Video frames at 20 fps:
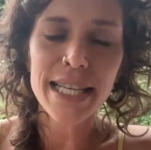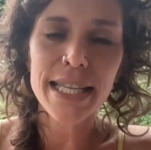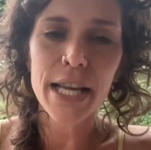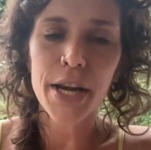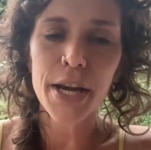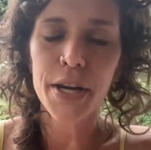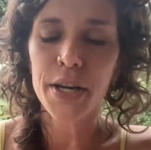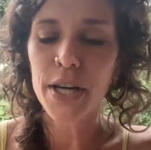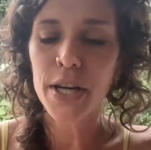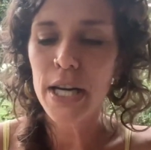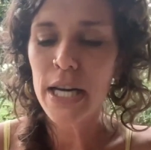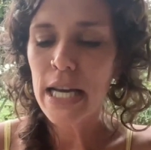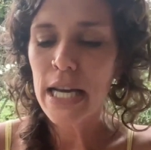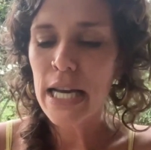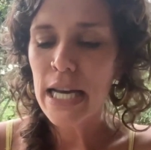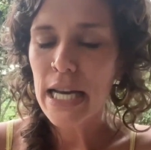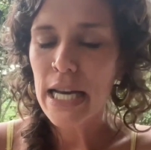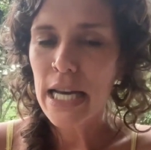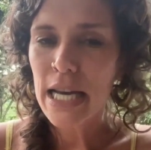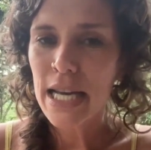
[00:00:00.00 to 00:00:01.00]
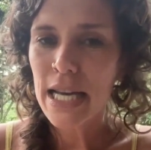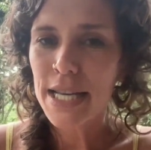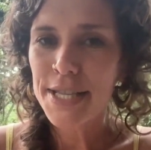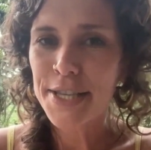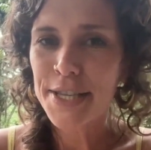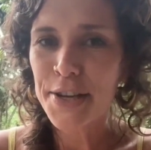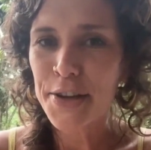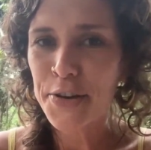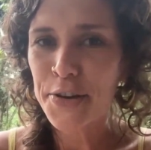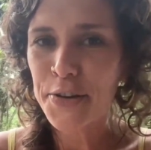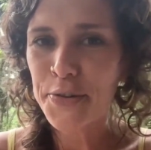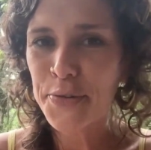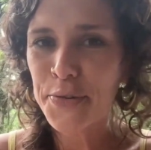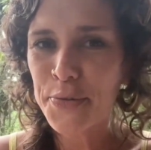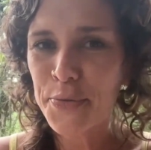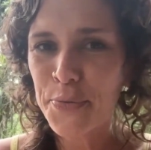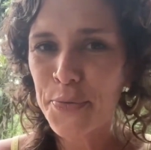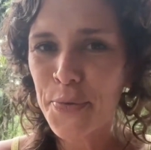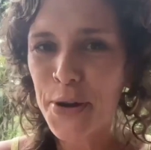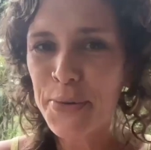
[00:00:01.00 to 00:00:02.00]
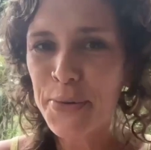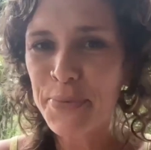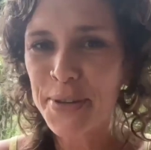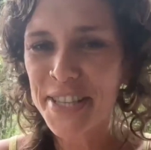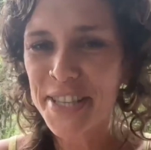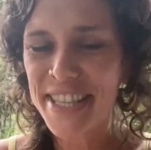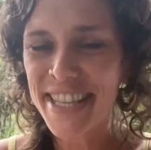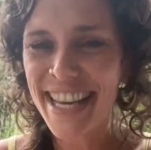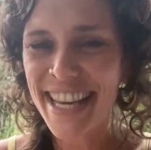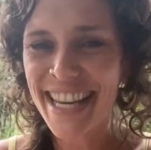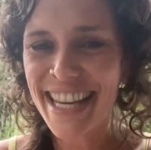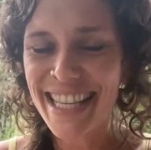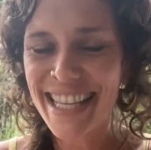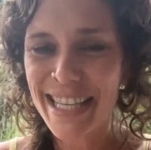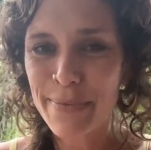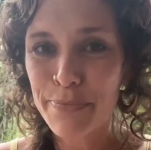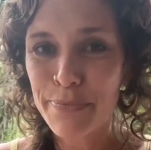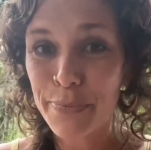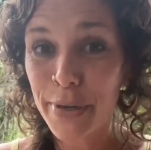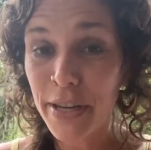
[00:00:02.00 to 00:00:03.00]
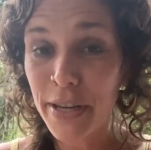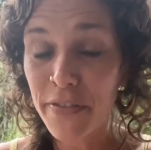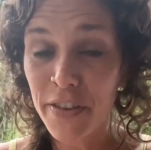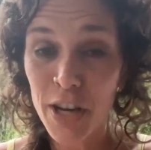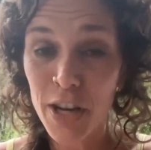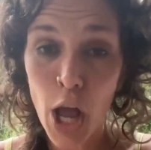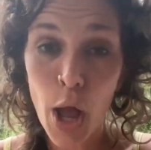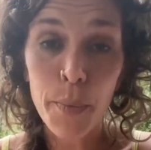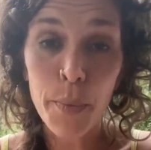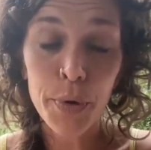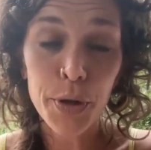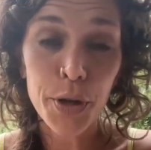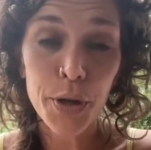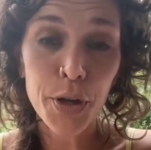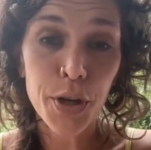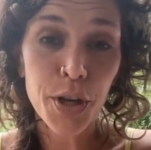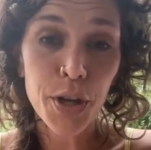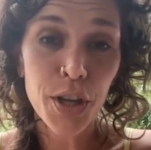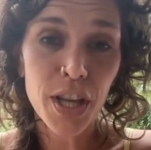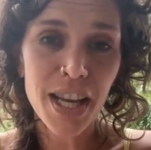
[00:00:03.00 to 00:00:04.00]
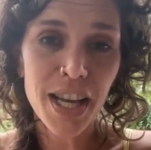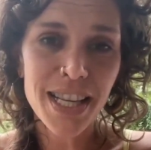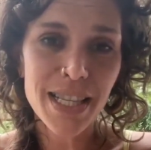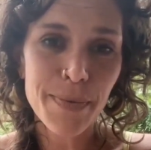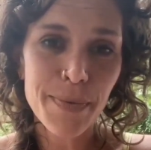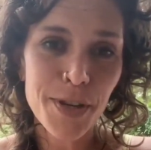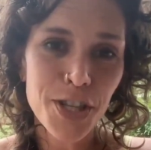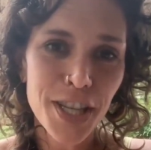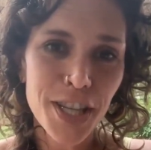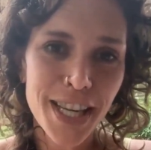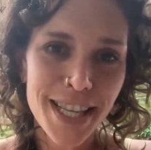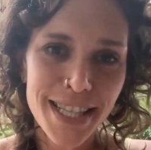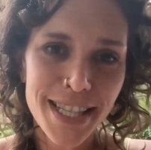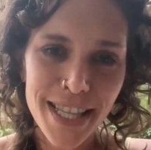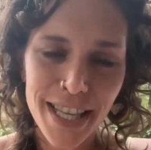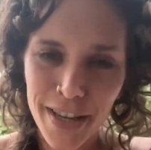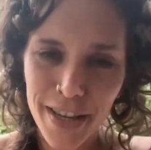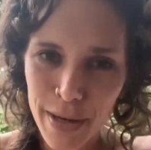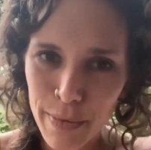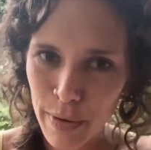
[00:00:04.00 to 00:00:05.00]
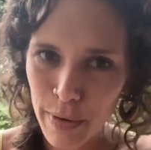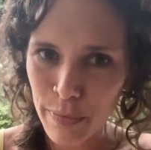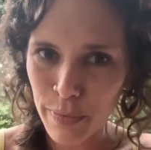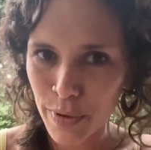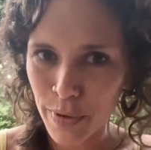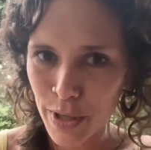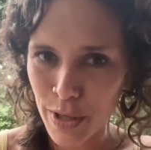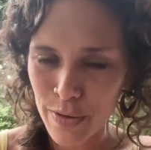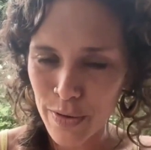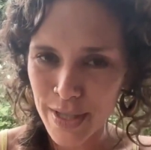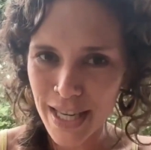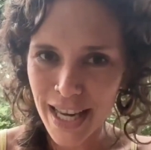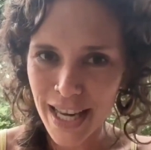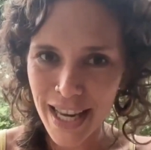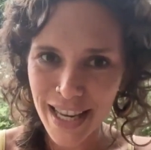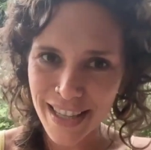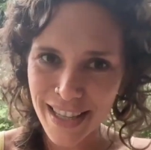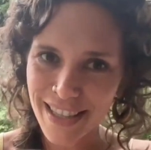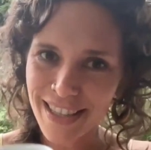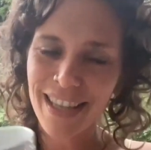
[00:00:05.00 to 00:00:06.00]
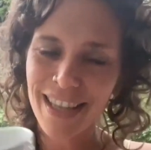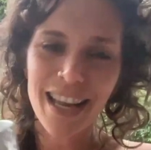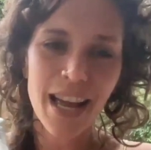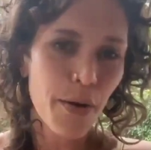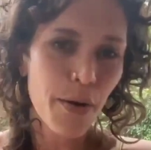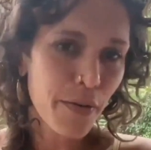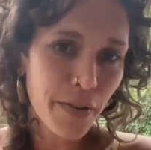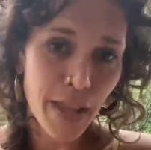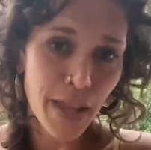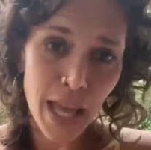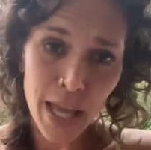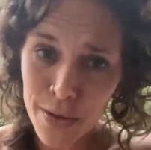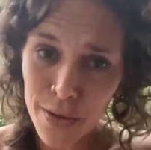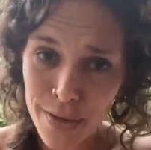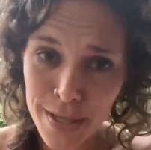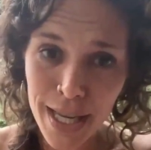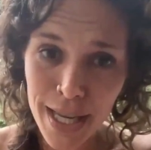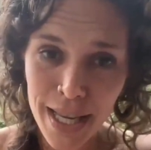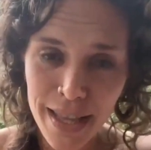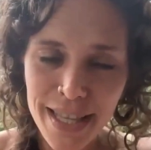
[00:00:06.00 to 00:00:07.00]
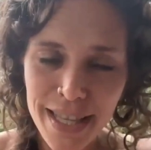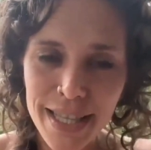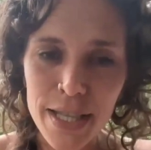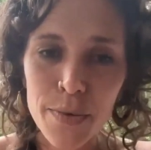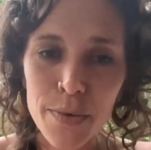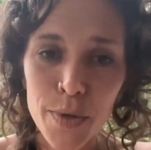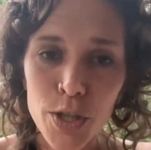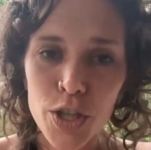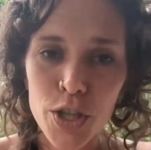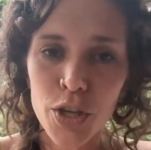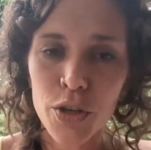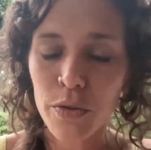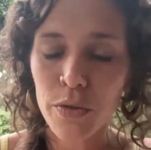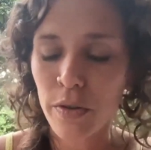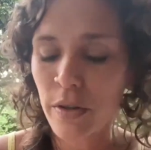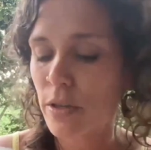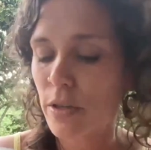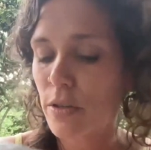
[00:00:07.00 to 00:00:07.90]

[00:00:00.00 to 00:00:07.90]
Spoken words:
So 1% is pretty phenomenal, especially considering people use it however they use it. This is with general